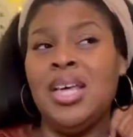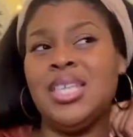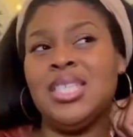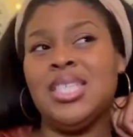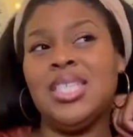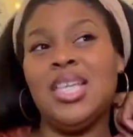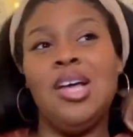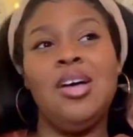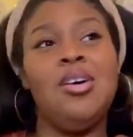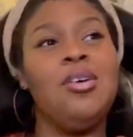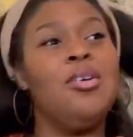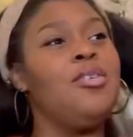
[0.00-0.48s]

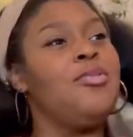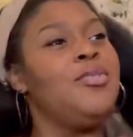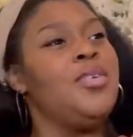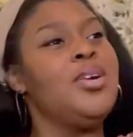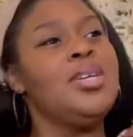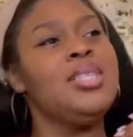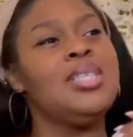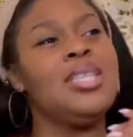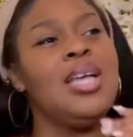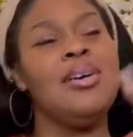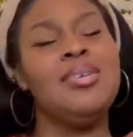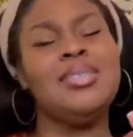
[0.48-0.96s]
So at
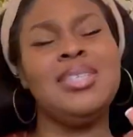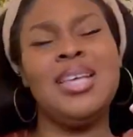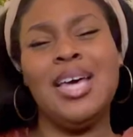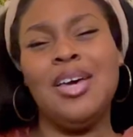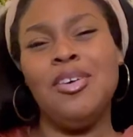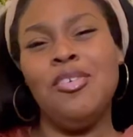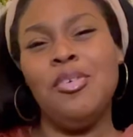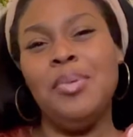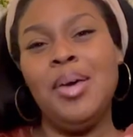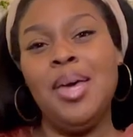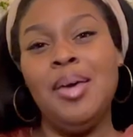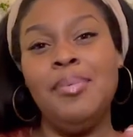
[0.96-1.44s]
first I was like,
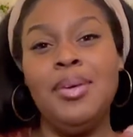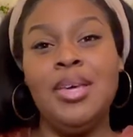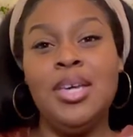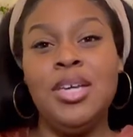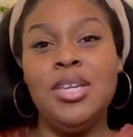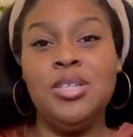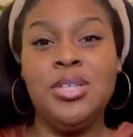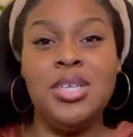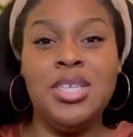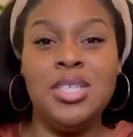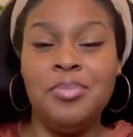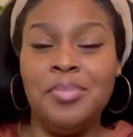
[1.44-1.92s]
well, maybe
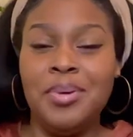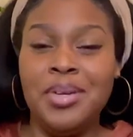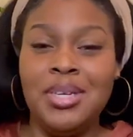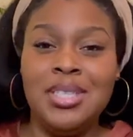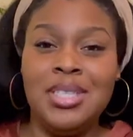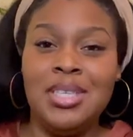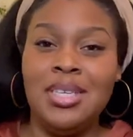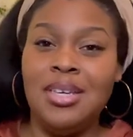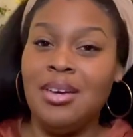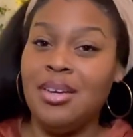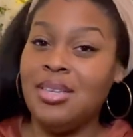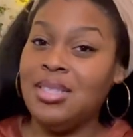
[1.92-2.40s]
he's just
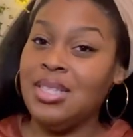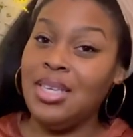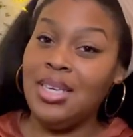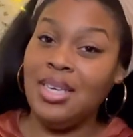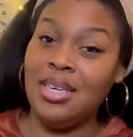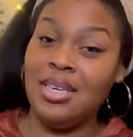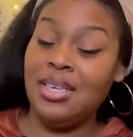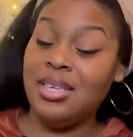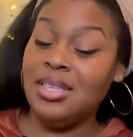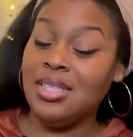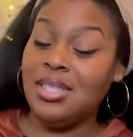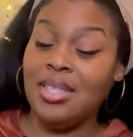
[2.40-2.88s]
busy because he
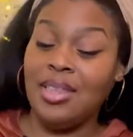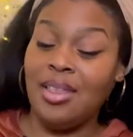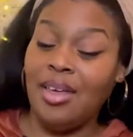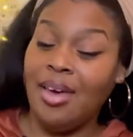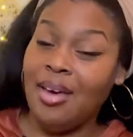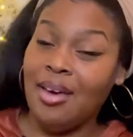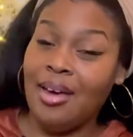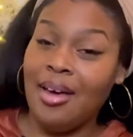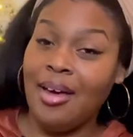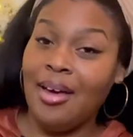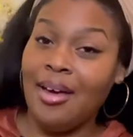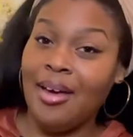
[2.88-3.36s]
is
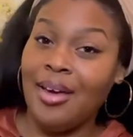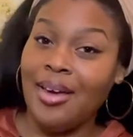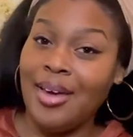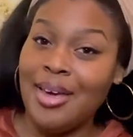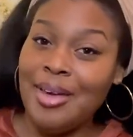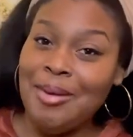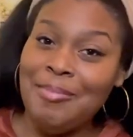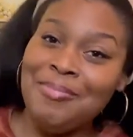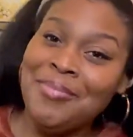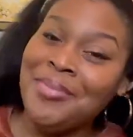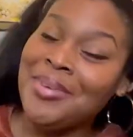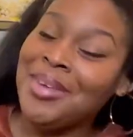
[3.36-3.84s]
that
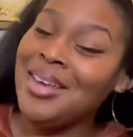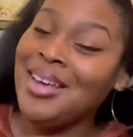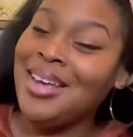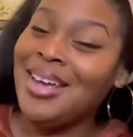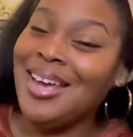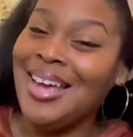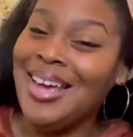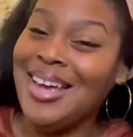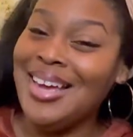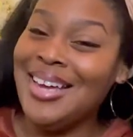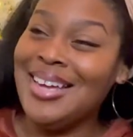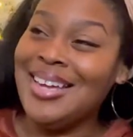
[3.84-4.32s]
guy.
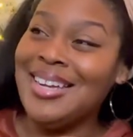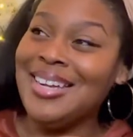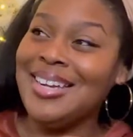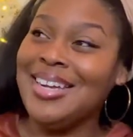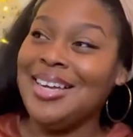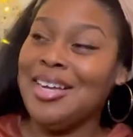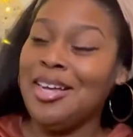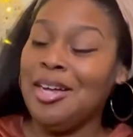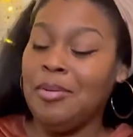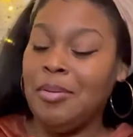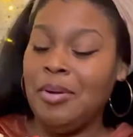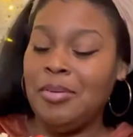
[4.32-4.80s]
And
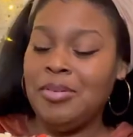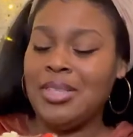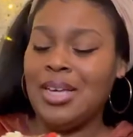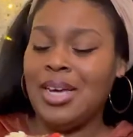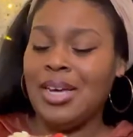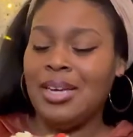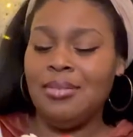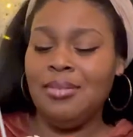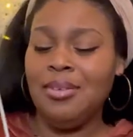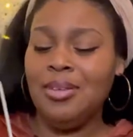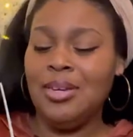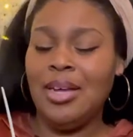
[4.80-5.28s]
um, I was
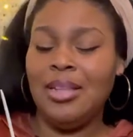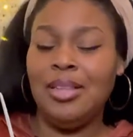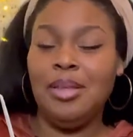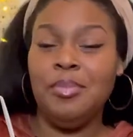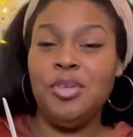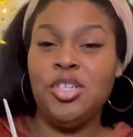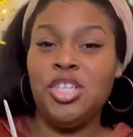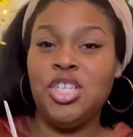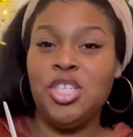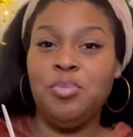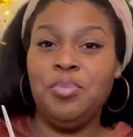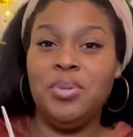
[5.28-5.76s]
like, you know, let
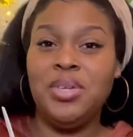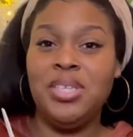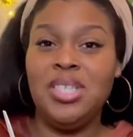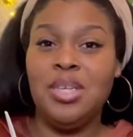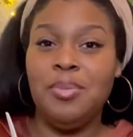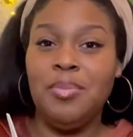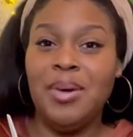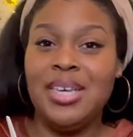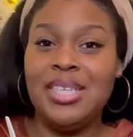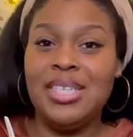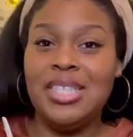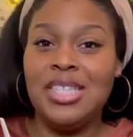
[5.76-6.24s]
me just busy
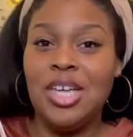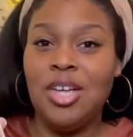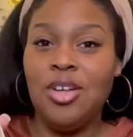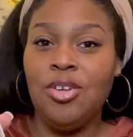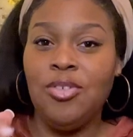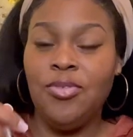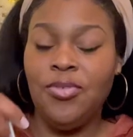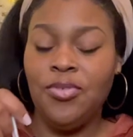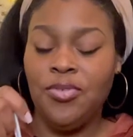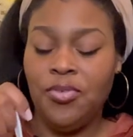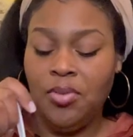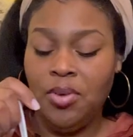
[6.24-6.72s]

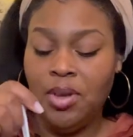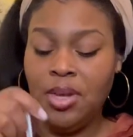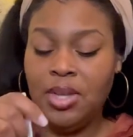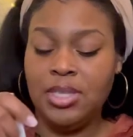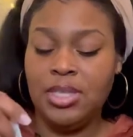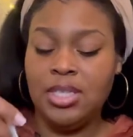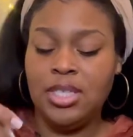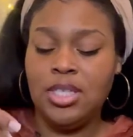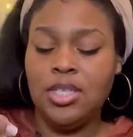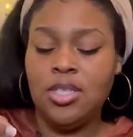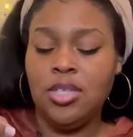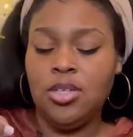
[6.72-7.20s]
myself
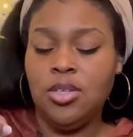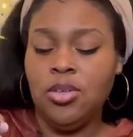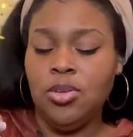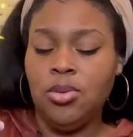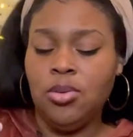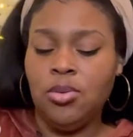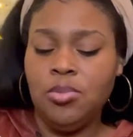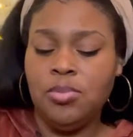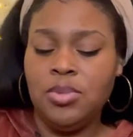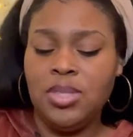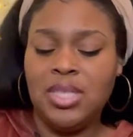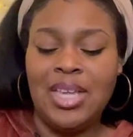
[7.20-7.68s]

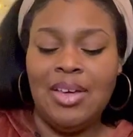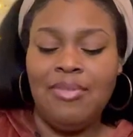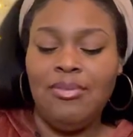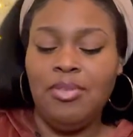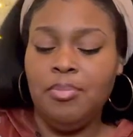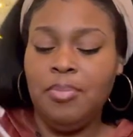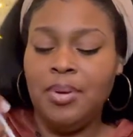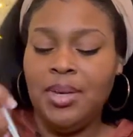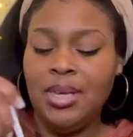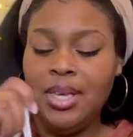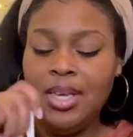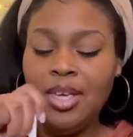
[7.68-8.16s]
until
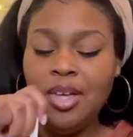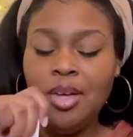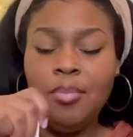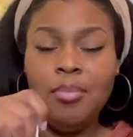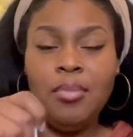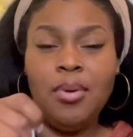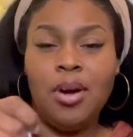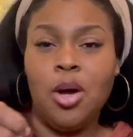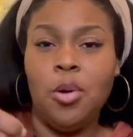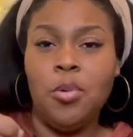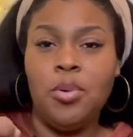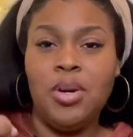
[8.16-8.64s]
7
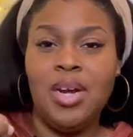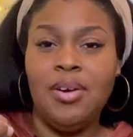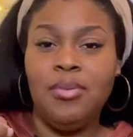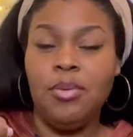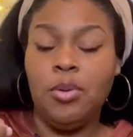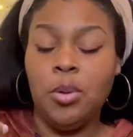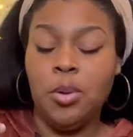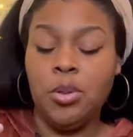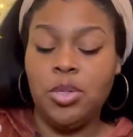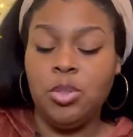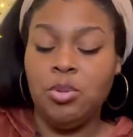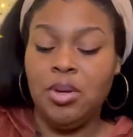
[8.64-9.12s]
p.m. or whenever
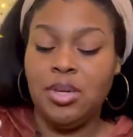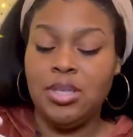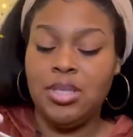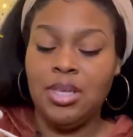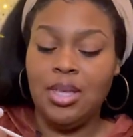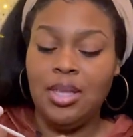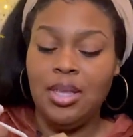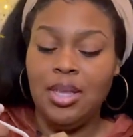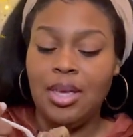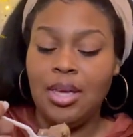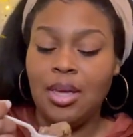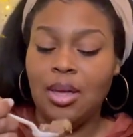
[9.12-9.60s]
we were supposed to
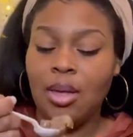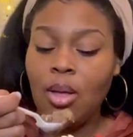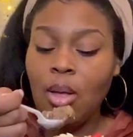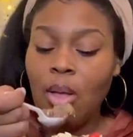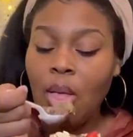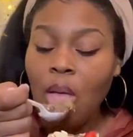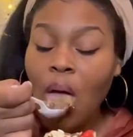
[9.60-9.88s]
link.